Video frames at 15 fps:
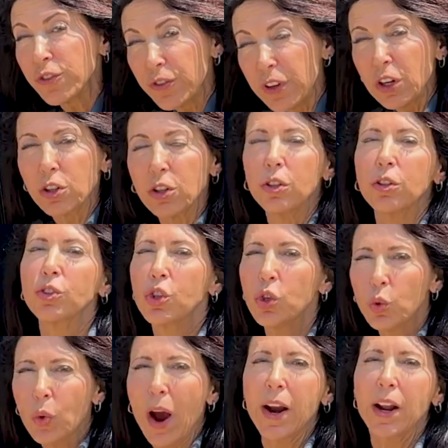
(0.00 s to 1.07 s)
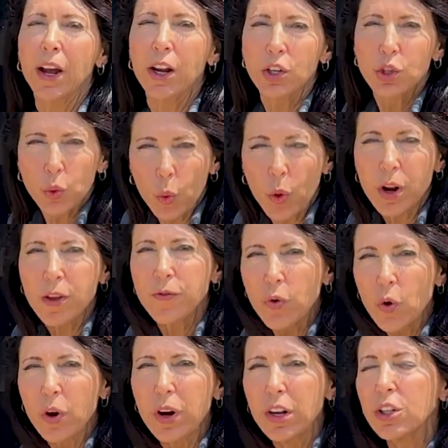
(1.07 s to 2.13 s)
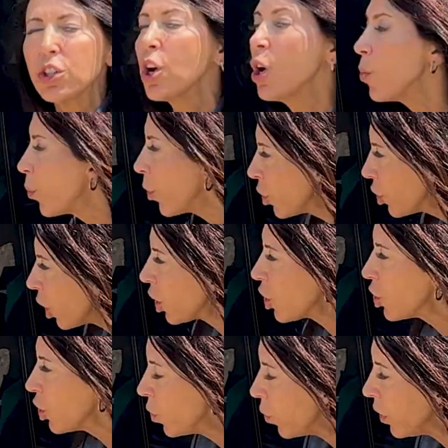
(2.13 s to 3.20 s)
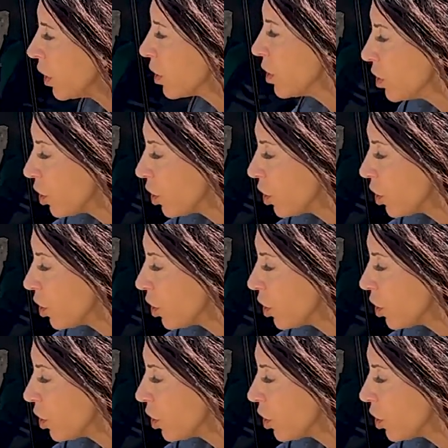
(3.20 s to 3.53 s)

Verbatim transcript: vehicle to ride on 24-inch production wheels. These